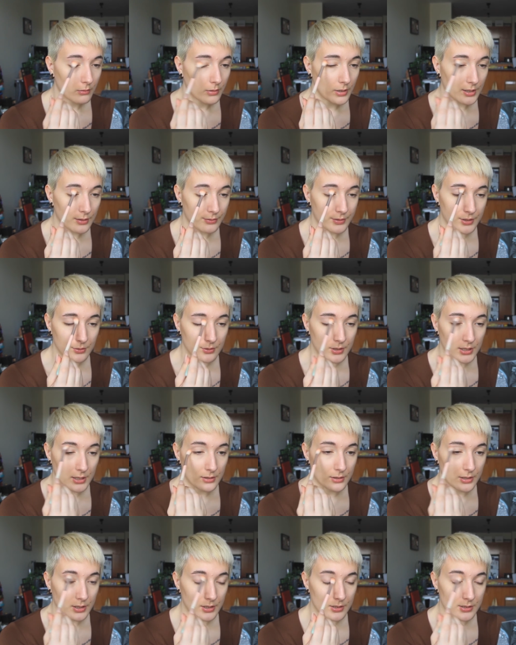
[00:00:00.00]
if you
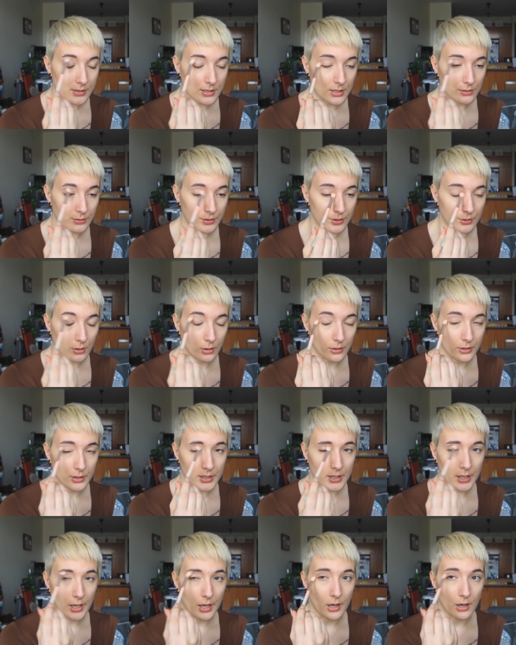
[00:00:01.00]
need this, if you
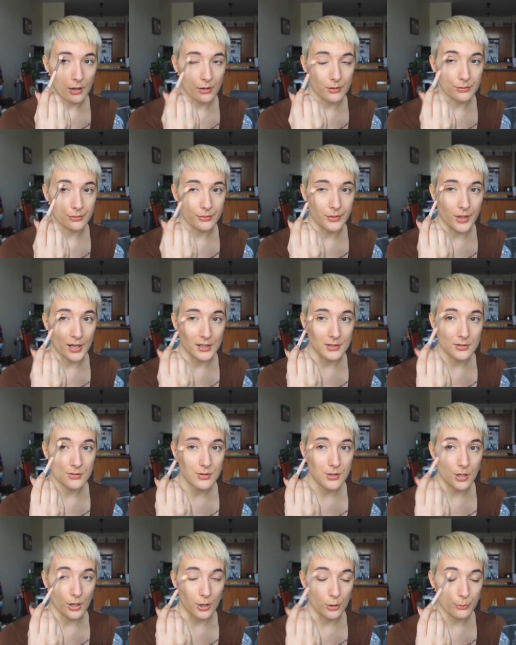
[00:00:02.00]
already have
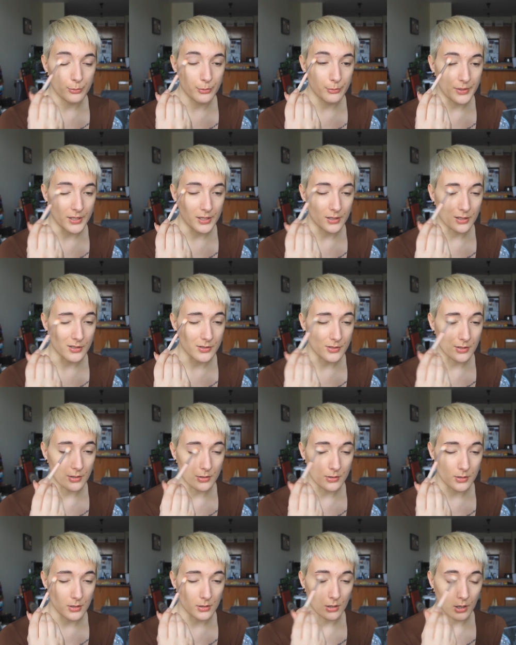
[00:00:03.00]
that's taupe because
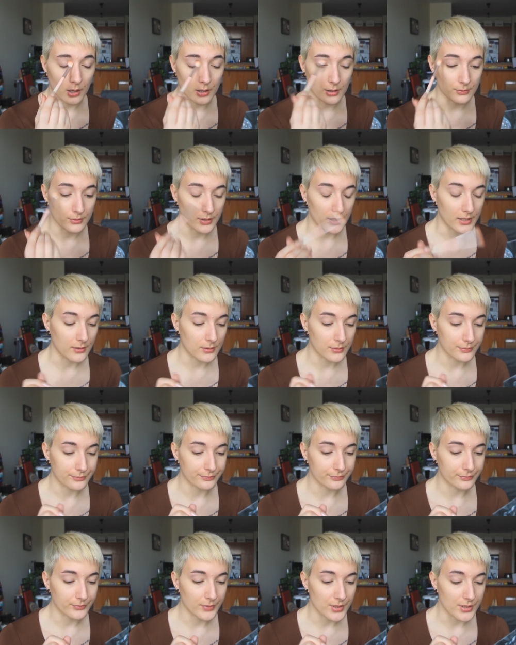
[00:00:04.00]
there's a lot of like
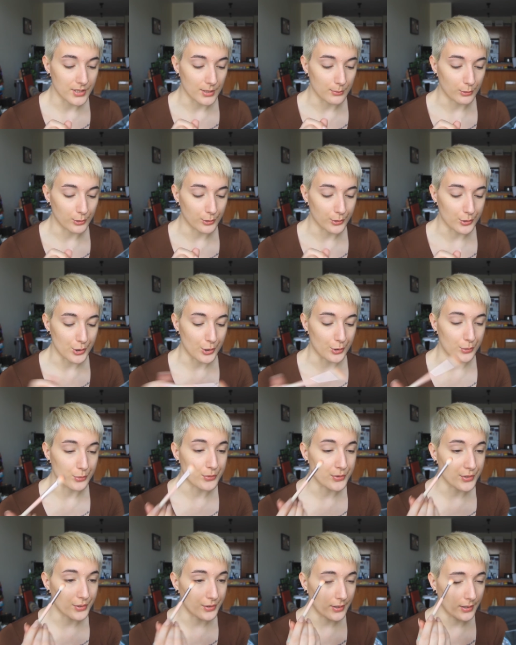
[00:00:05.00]
similar
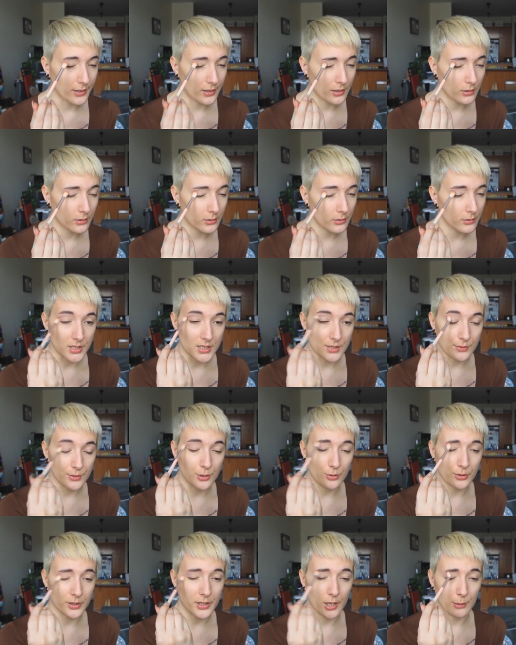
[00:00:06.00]
tones in there. Because if you
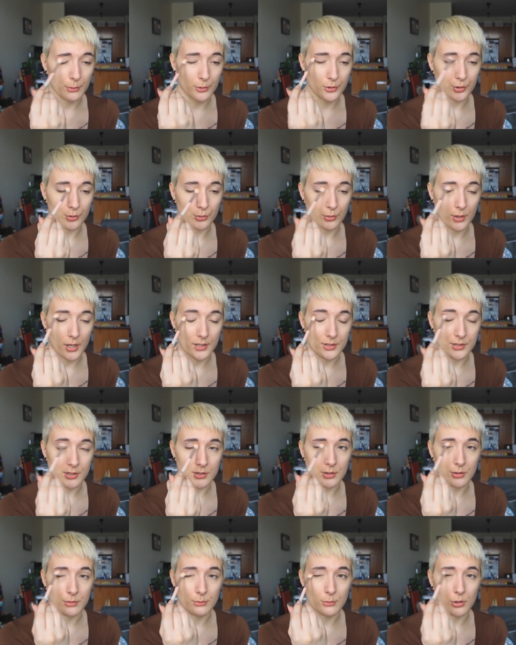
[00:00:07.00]
don't care about the reds
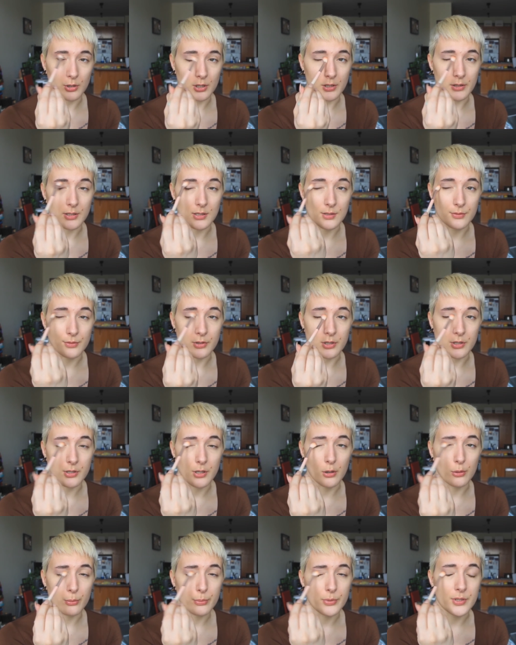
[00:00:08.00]
and you're more in this for the
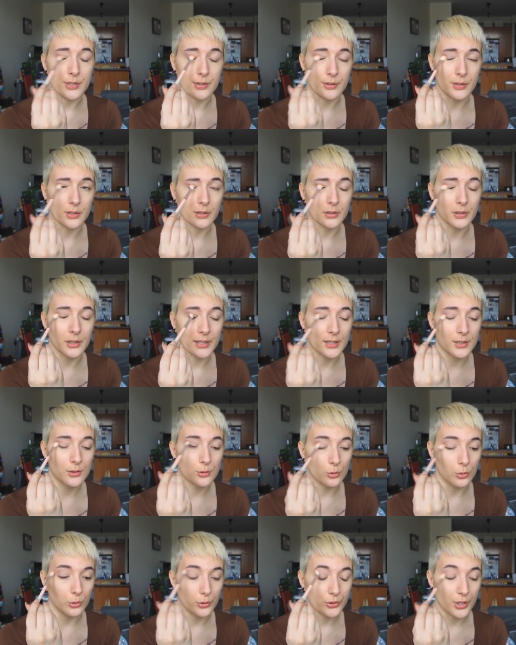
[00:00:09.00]
taupes and the like
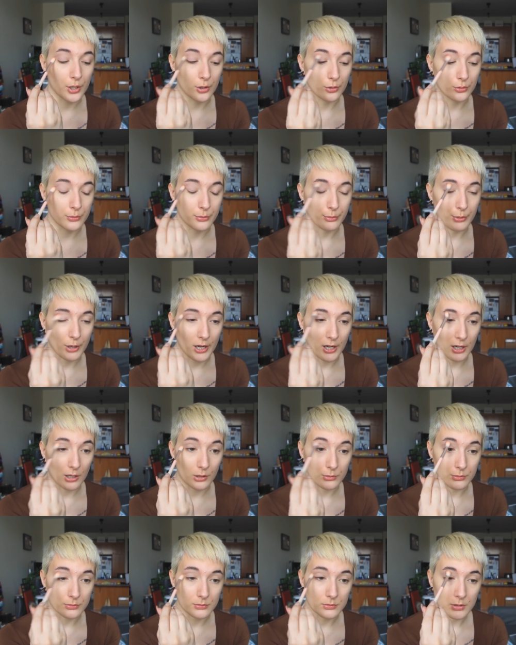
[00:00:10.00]
cool toned
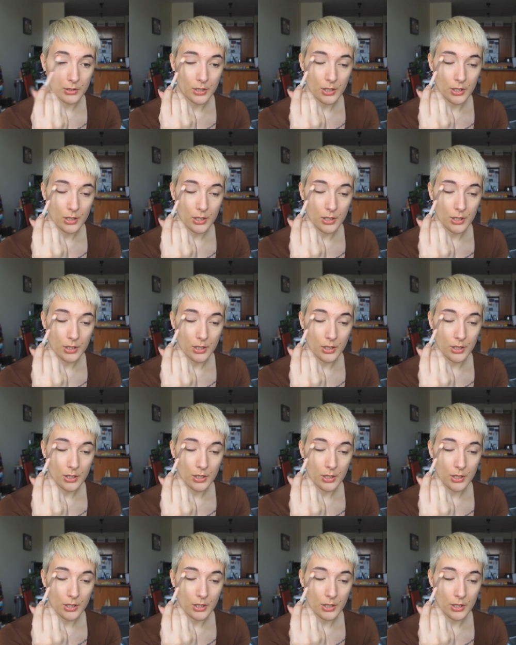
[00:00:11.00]
brown